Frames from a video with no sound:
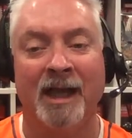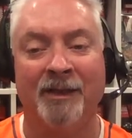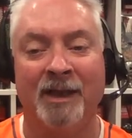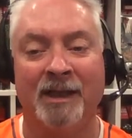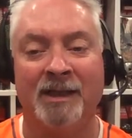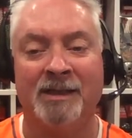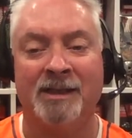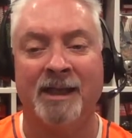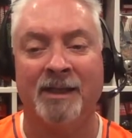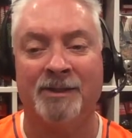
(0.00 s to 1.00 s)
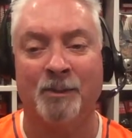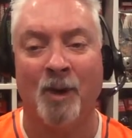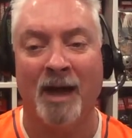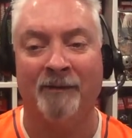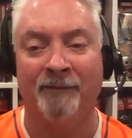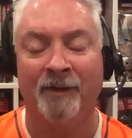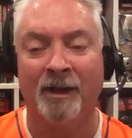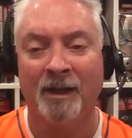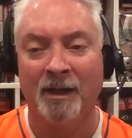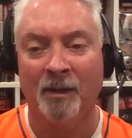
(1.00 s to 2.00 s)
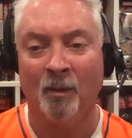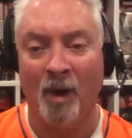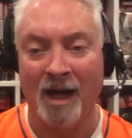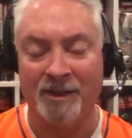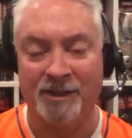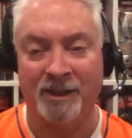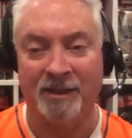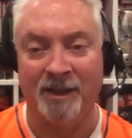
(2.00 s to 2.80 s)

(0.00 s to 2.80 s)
I think ETL's wife watched it